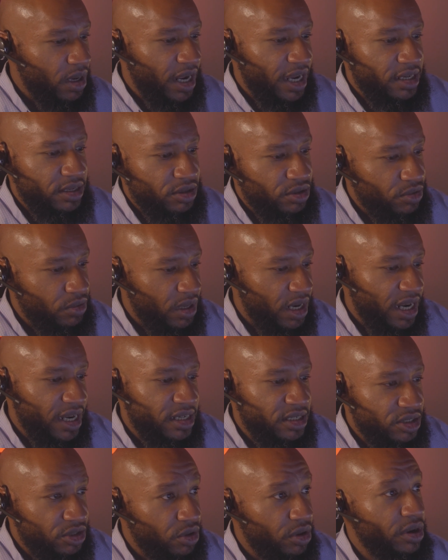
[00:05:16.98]
I do, what I
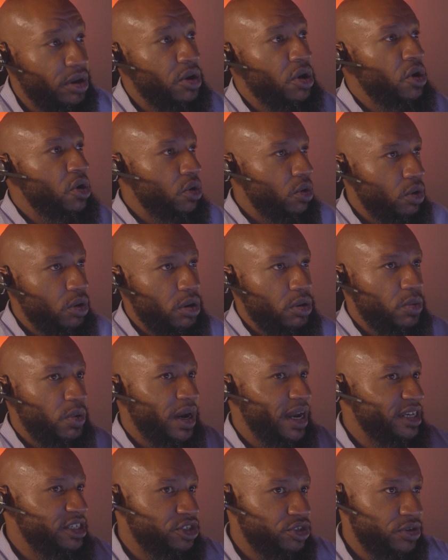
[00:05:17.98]
enjoy, or
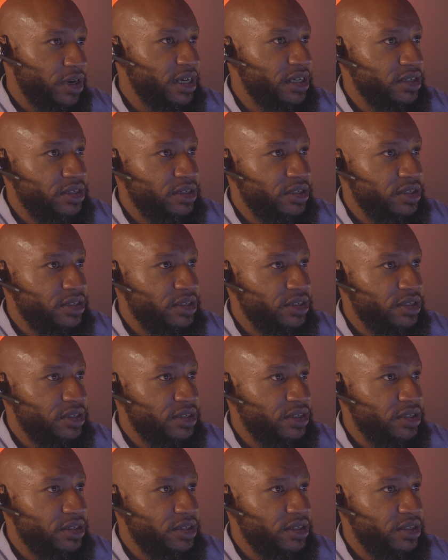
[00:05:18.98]
where I straight